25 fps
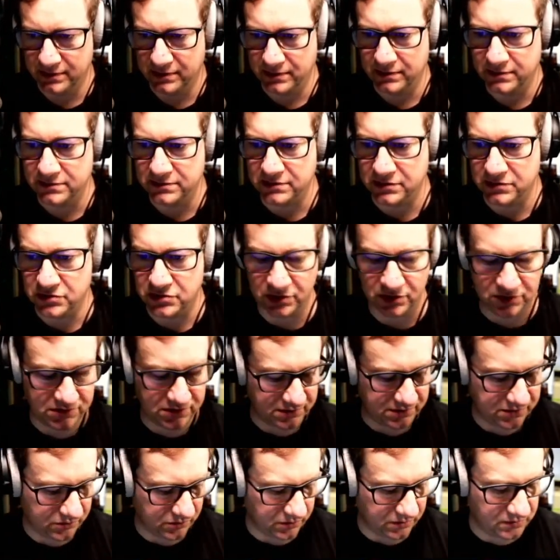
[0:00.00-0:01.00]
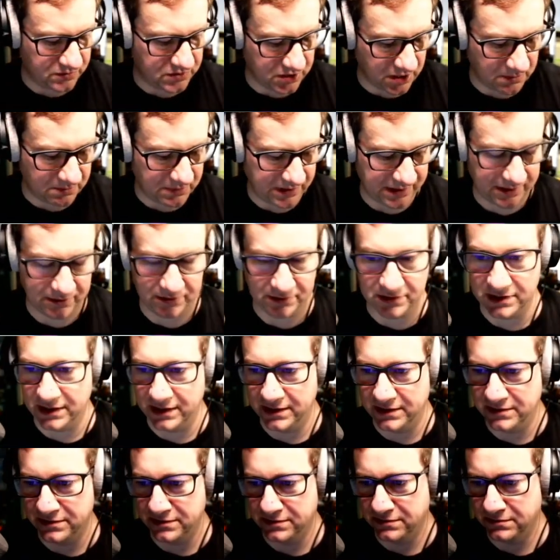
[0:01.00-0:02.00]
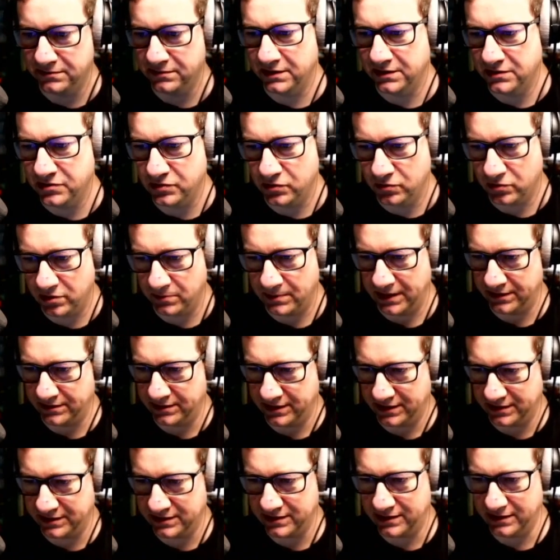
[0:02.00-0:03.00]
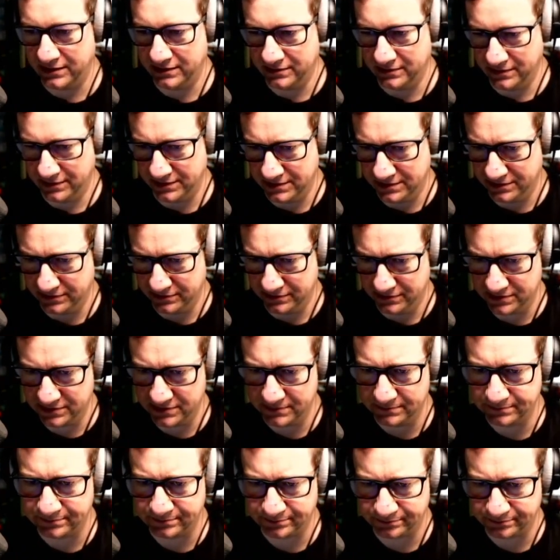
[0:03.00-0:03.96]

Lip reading: So just to sort of jump out again and talk about that kit that I use,